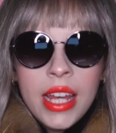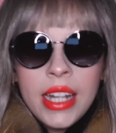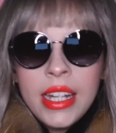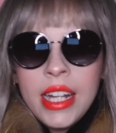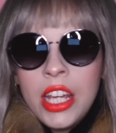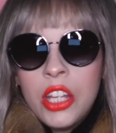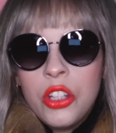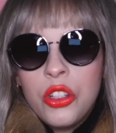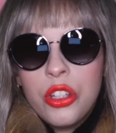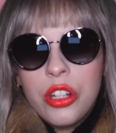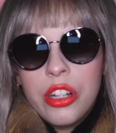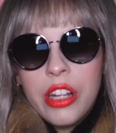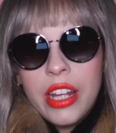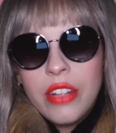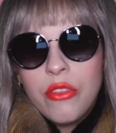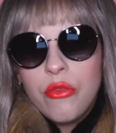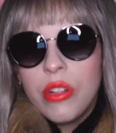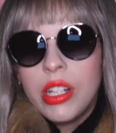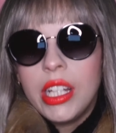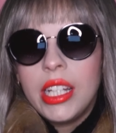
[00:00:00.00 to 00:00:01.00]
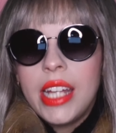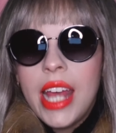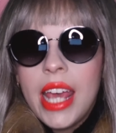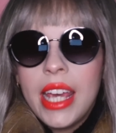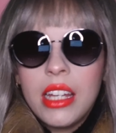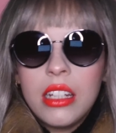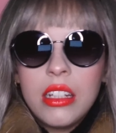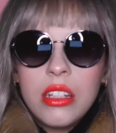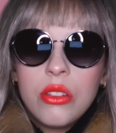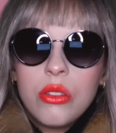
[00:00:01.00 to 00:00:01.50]
Nature had really
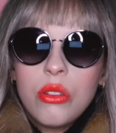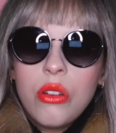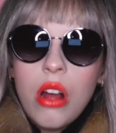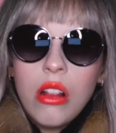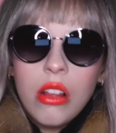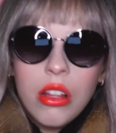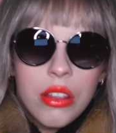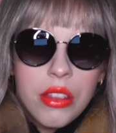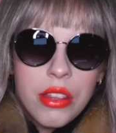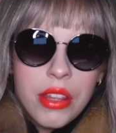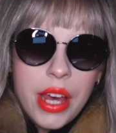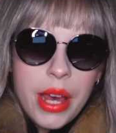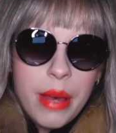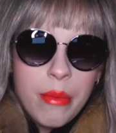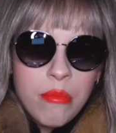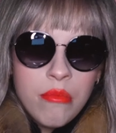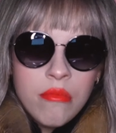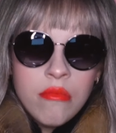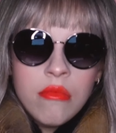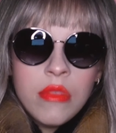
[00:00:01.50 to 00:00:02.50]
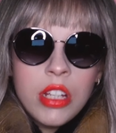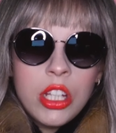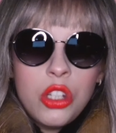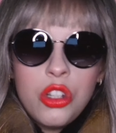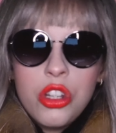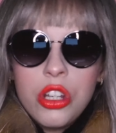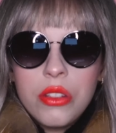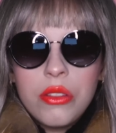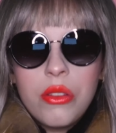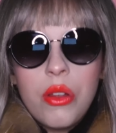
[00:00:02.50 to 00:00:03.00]
taken its toll on them in
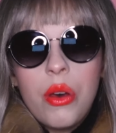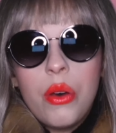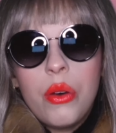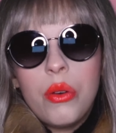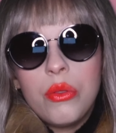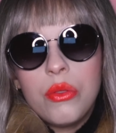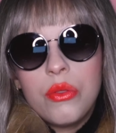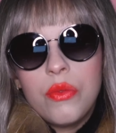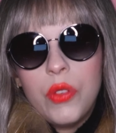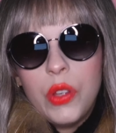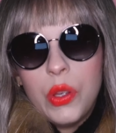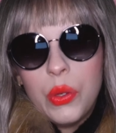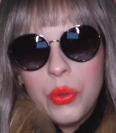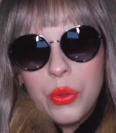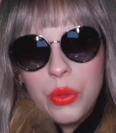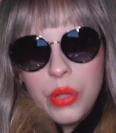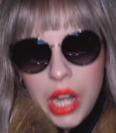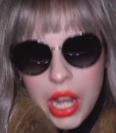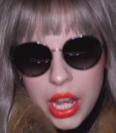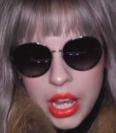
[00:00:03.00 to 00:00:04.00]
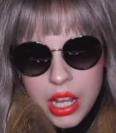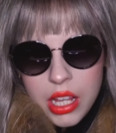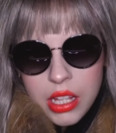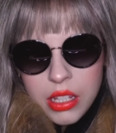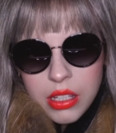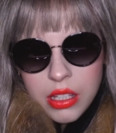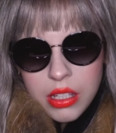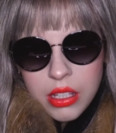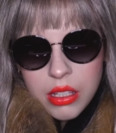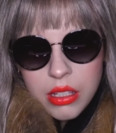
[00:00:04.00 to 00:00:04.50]
just those few
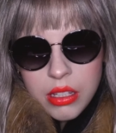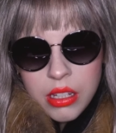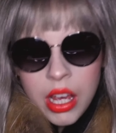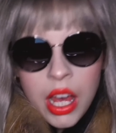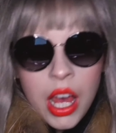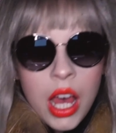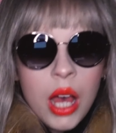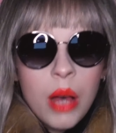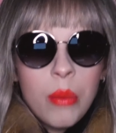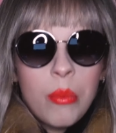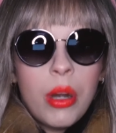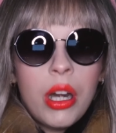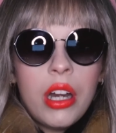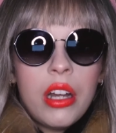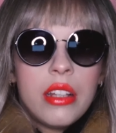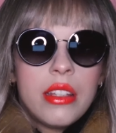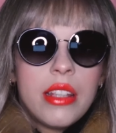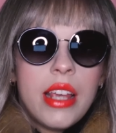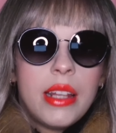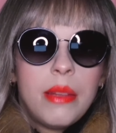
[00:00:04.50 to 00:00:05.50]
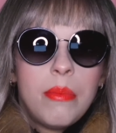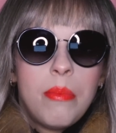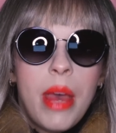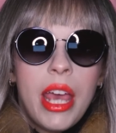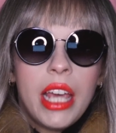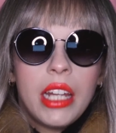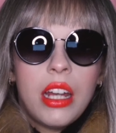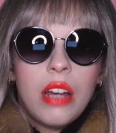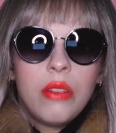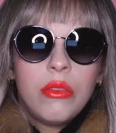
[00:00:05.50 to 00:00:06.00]
days. Birds had
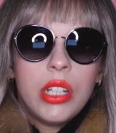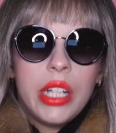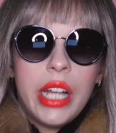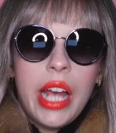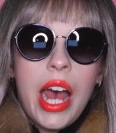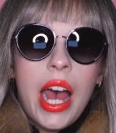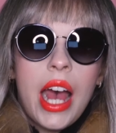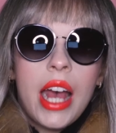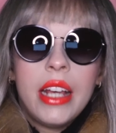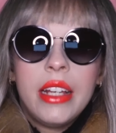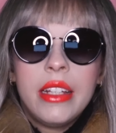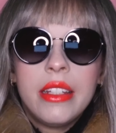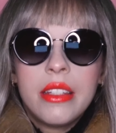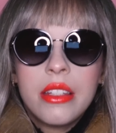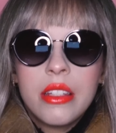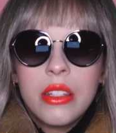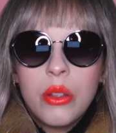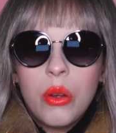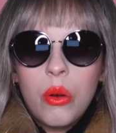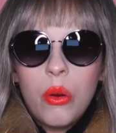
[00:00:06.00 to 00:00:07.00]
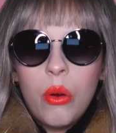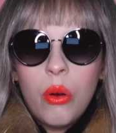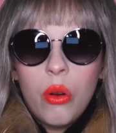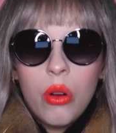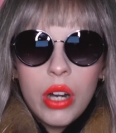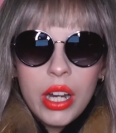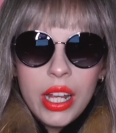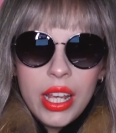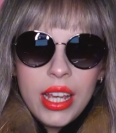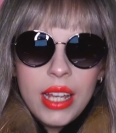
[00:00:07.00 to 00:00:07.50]
pecked out their eyes,
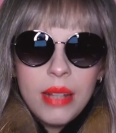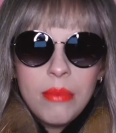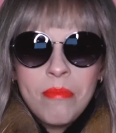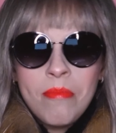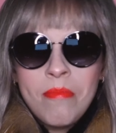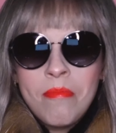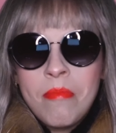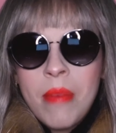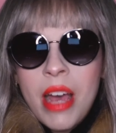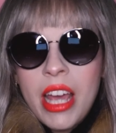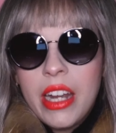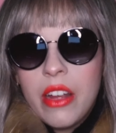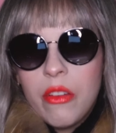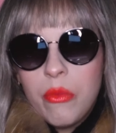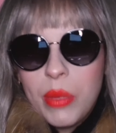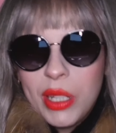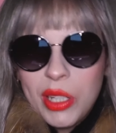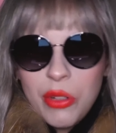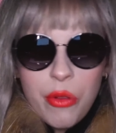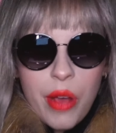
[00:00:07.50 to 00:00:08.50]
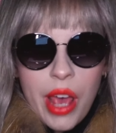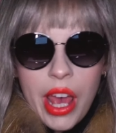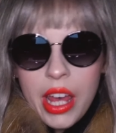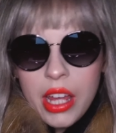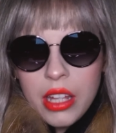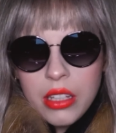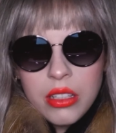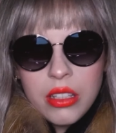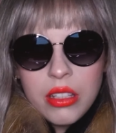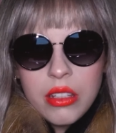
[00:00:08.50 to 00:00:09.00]
or it might have been
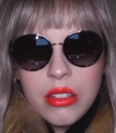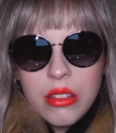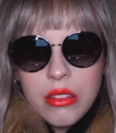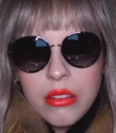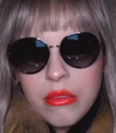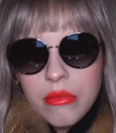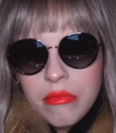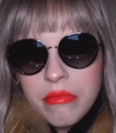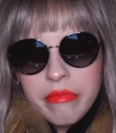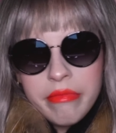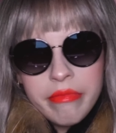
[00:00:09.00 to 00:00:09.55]
rats.